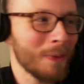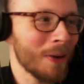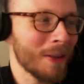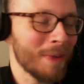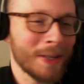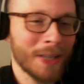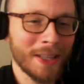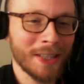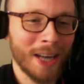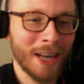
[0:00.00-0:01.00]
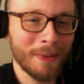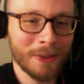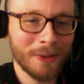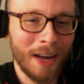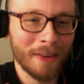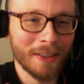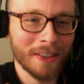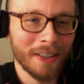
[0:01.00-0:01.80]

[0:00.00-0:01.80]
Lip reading: one of the best shot stoppers around.